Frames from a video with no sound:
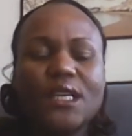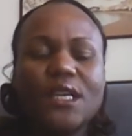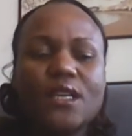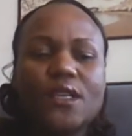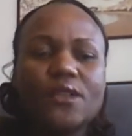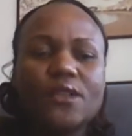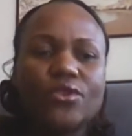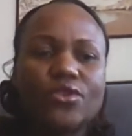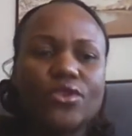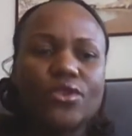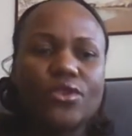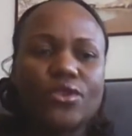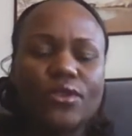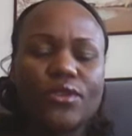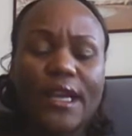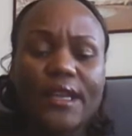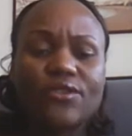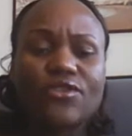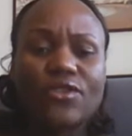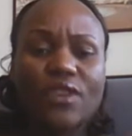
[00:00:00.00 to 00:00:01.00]
So
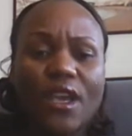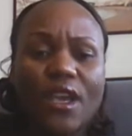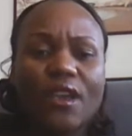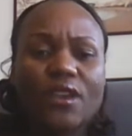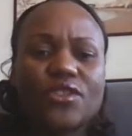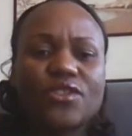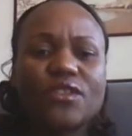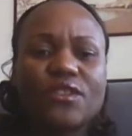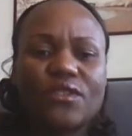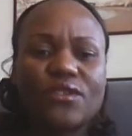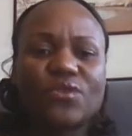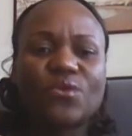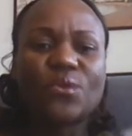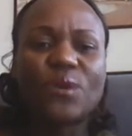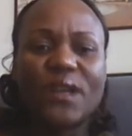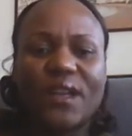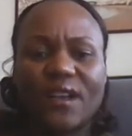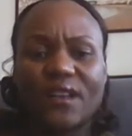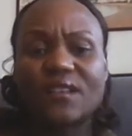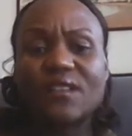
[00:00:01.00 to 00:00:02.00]
education is
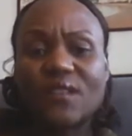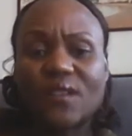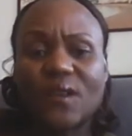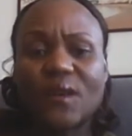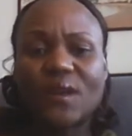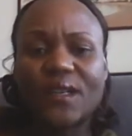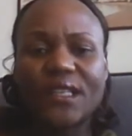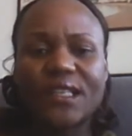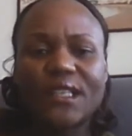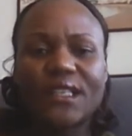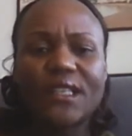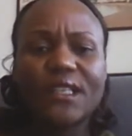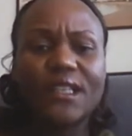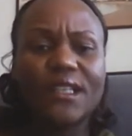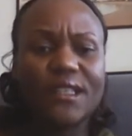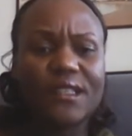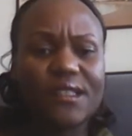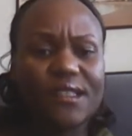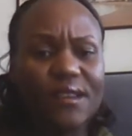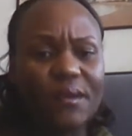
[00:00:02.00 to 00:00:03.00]
where I started, and
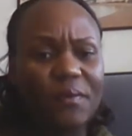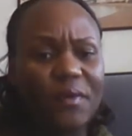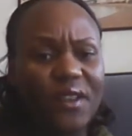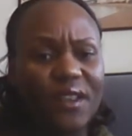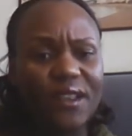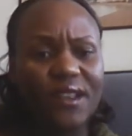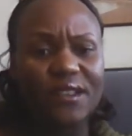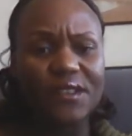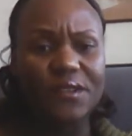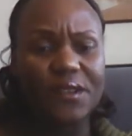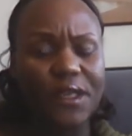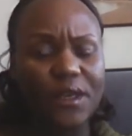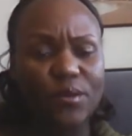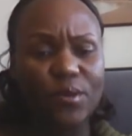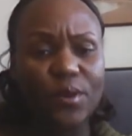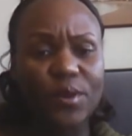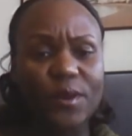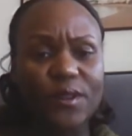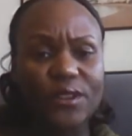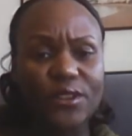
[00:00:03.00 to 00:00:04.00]
it's something that's very
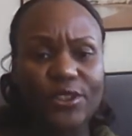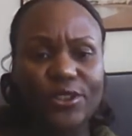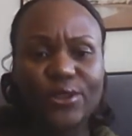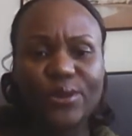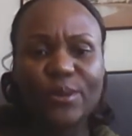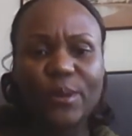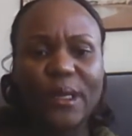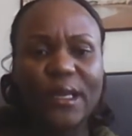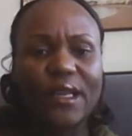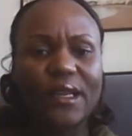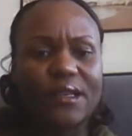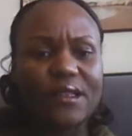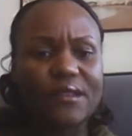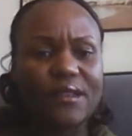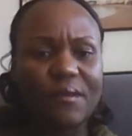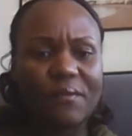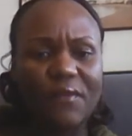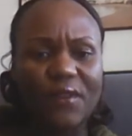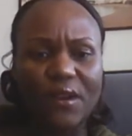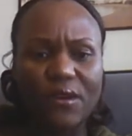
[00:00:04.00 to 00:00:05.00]
important to me. It's
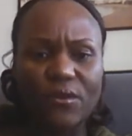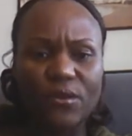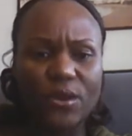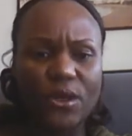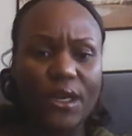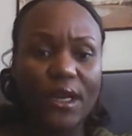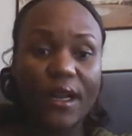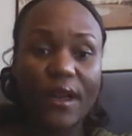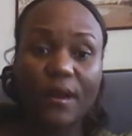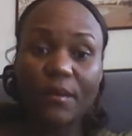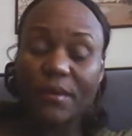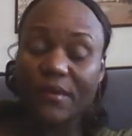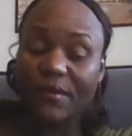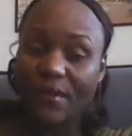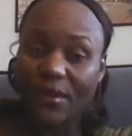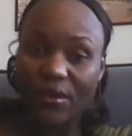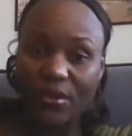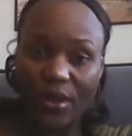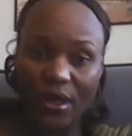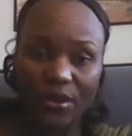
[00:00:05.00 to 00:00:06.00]
something growing up, even
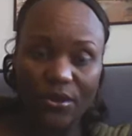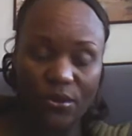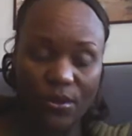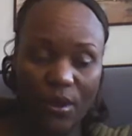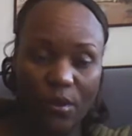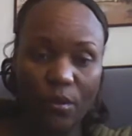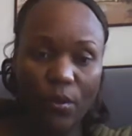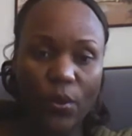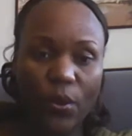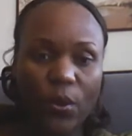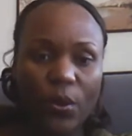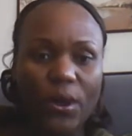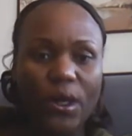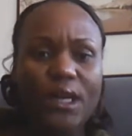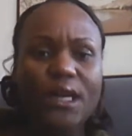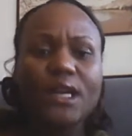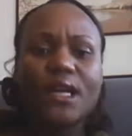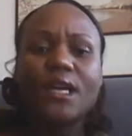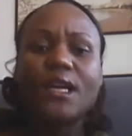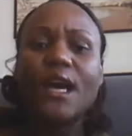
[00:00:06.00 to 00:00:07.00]
though I grew up poor,
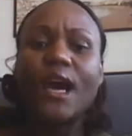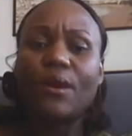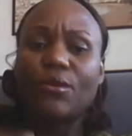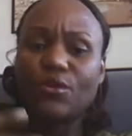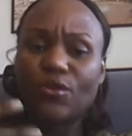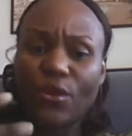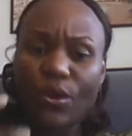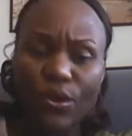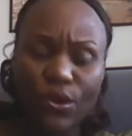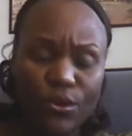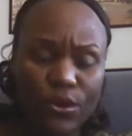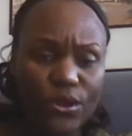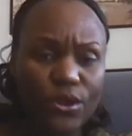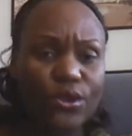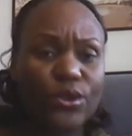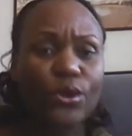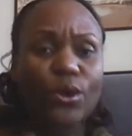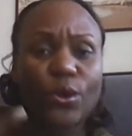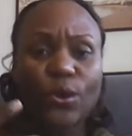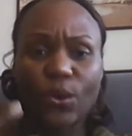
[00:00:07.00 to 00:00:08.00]
I was always
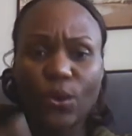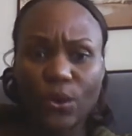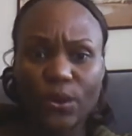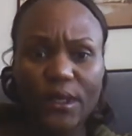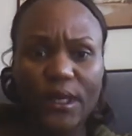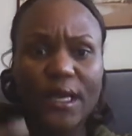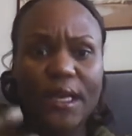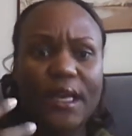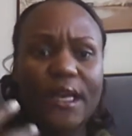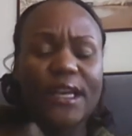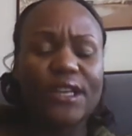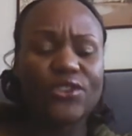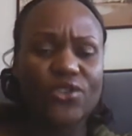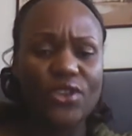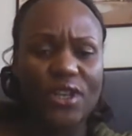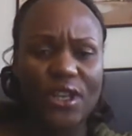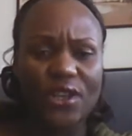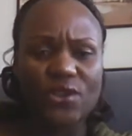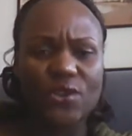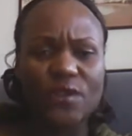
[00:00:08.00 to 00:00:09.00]
told
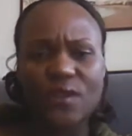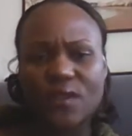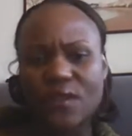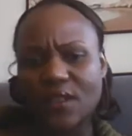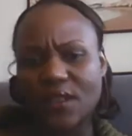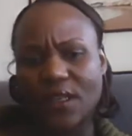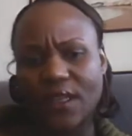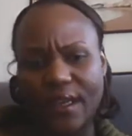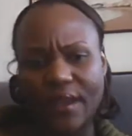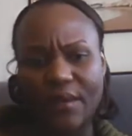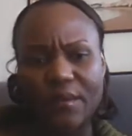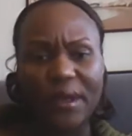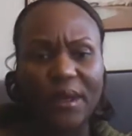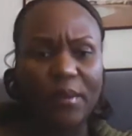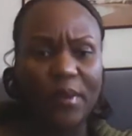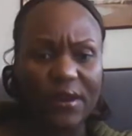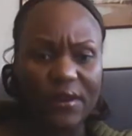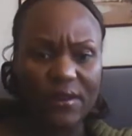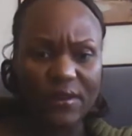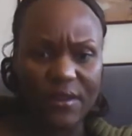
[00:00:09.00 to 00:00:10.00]
education is key. And my
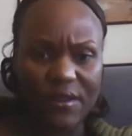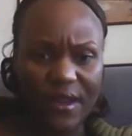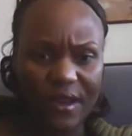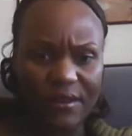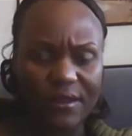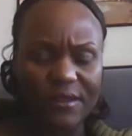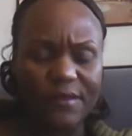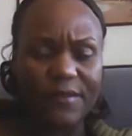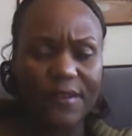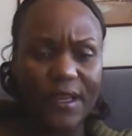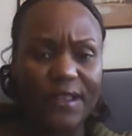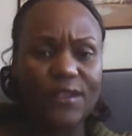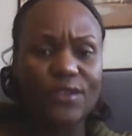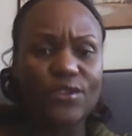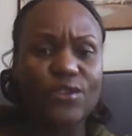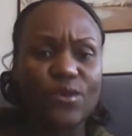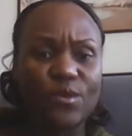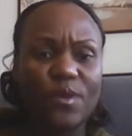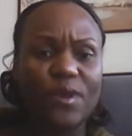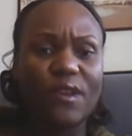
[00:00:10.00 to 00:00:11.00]
parents sacrificed
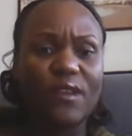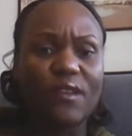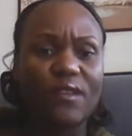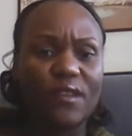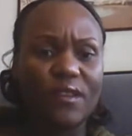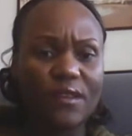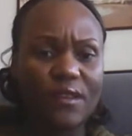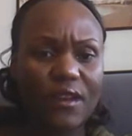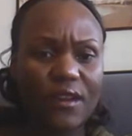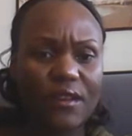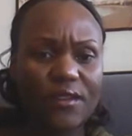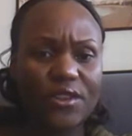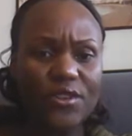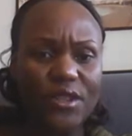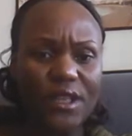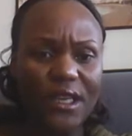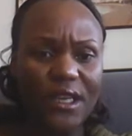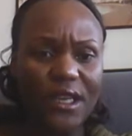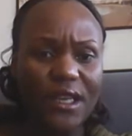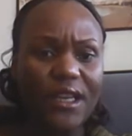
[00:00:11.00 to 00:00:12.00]
to be in this
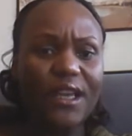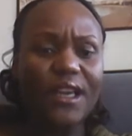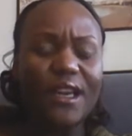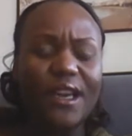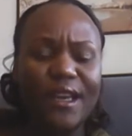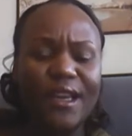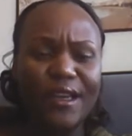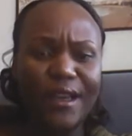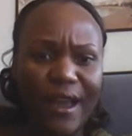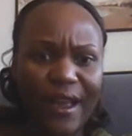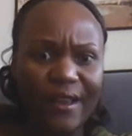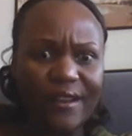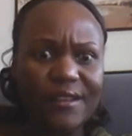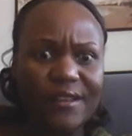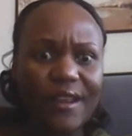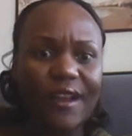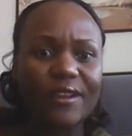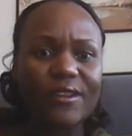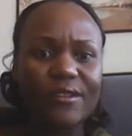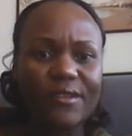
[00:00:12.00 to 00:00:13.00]
country, and I
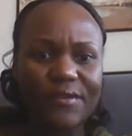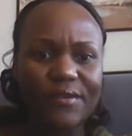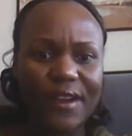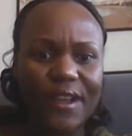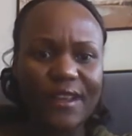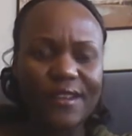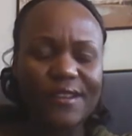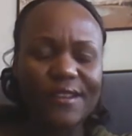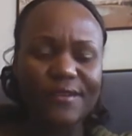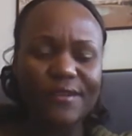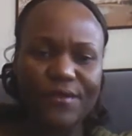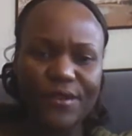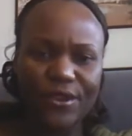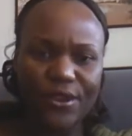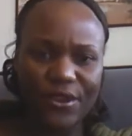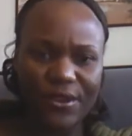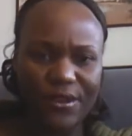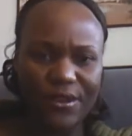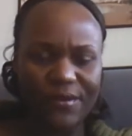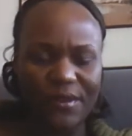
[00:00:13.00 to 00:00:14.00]
sacrificed, if you
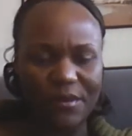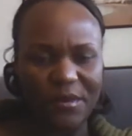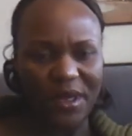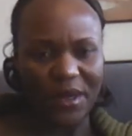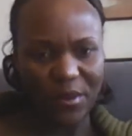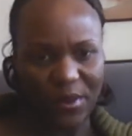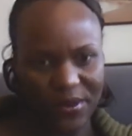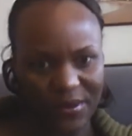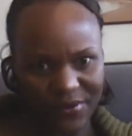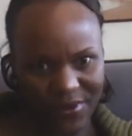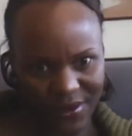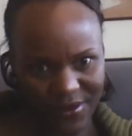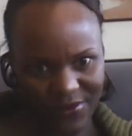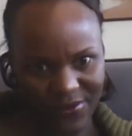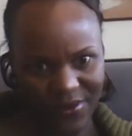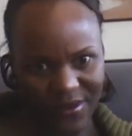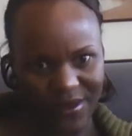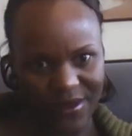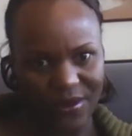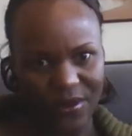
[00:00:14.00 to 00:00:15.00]
heard from my previous
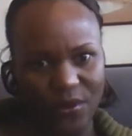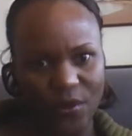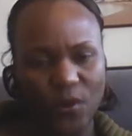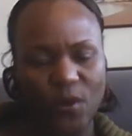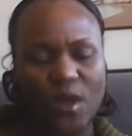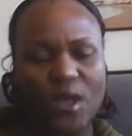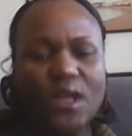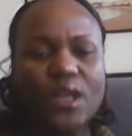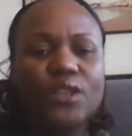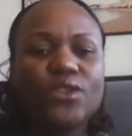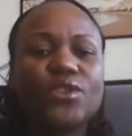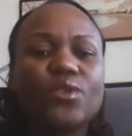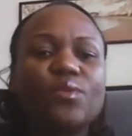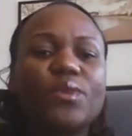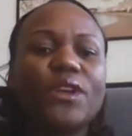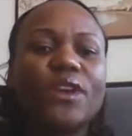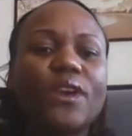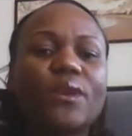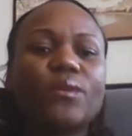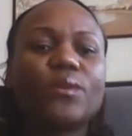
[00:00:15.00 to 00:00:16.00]
video, to
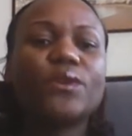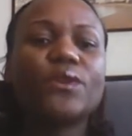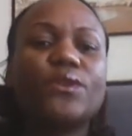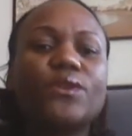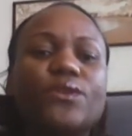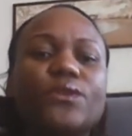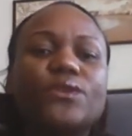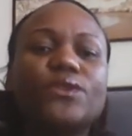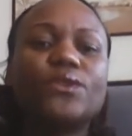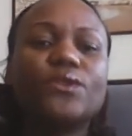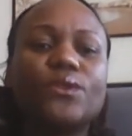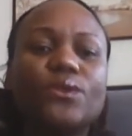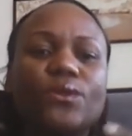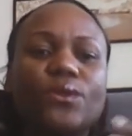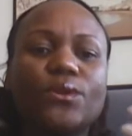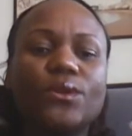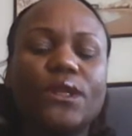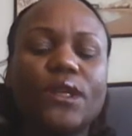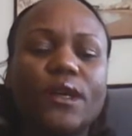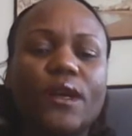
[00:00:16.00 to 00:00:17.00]
be able to
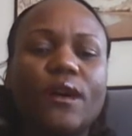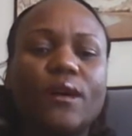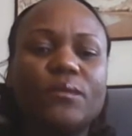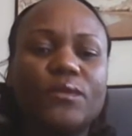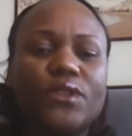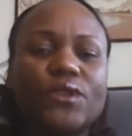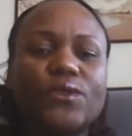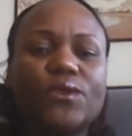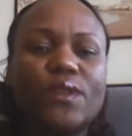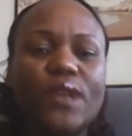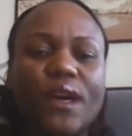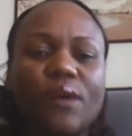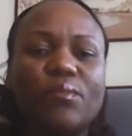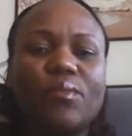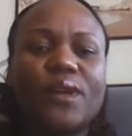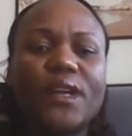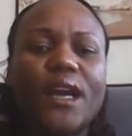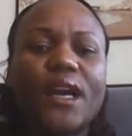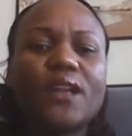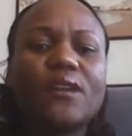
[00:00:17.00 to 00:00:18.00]
come to that.
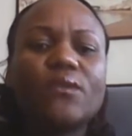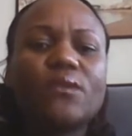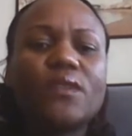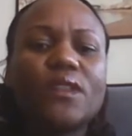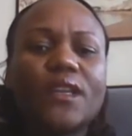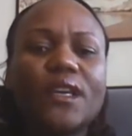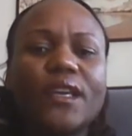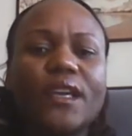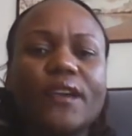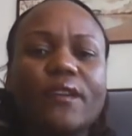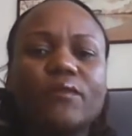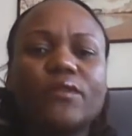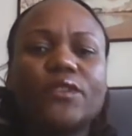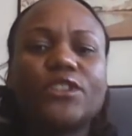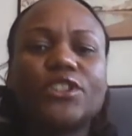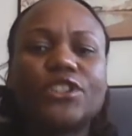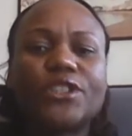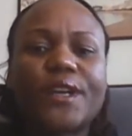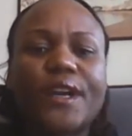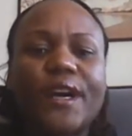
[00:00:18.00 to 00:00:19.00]
But I don't think every
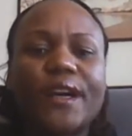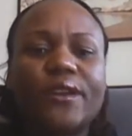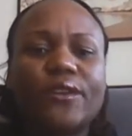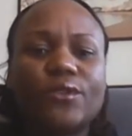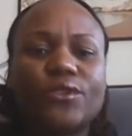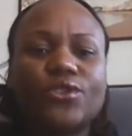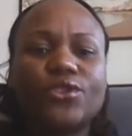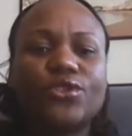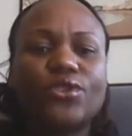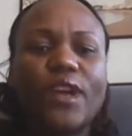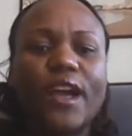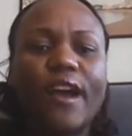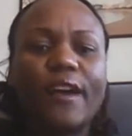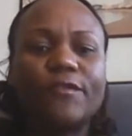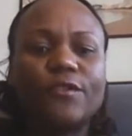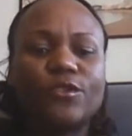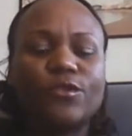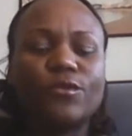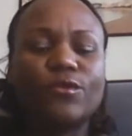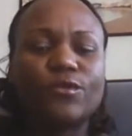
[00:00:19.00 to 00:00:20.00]
child should have
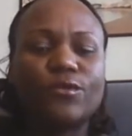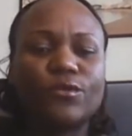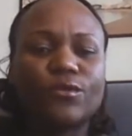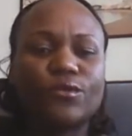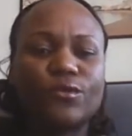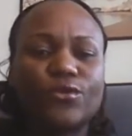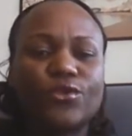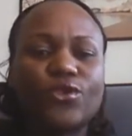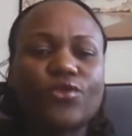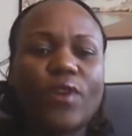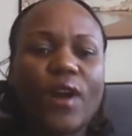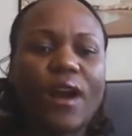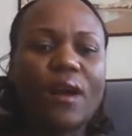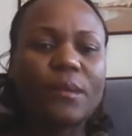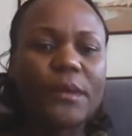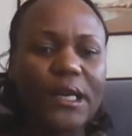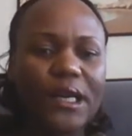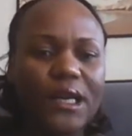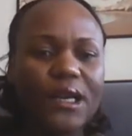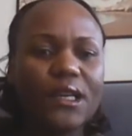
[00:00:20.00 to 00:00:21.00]
to go through
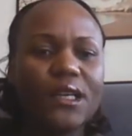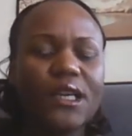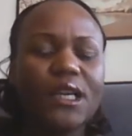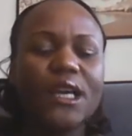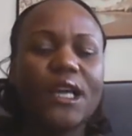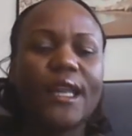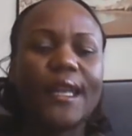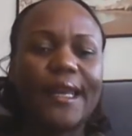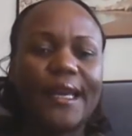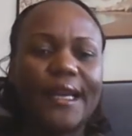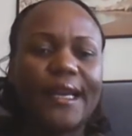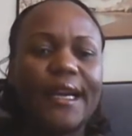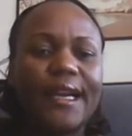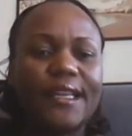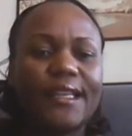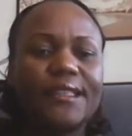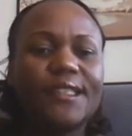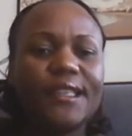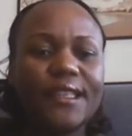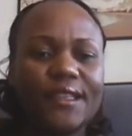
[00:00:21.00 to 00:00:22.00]
trauma like I
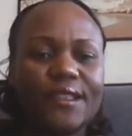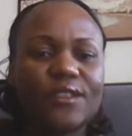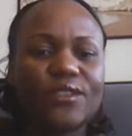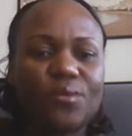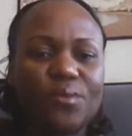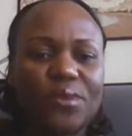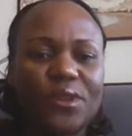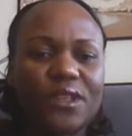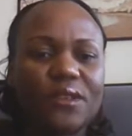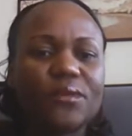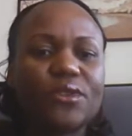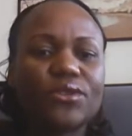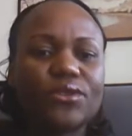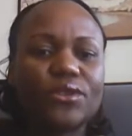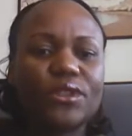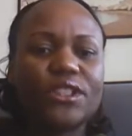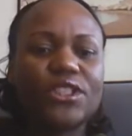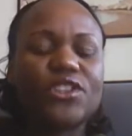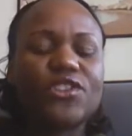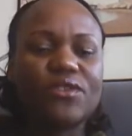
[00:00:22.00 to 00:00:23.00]
did to be able
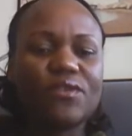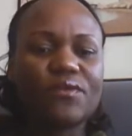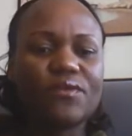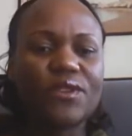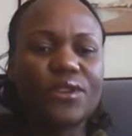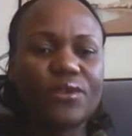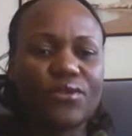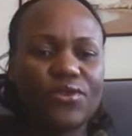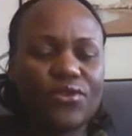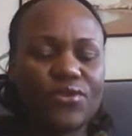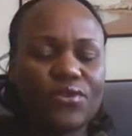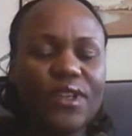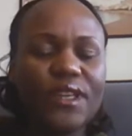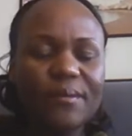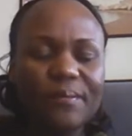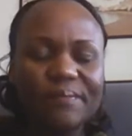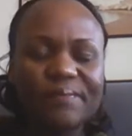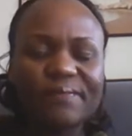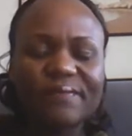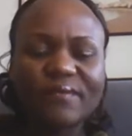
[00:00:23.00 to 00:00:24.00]
to achieve their
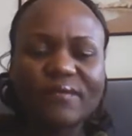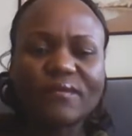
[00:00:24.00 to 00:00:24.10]
dream.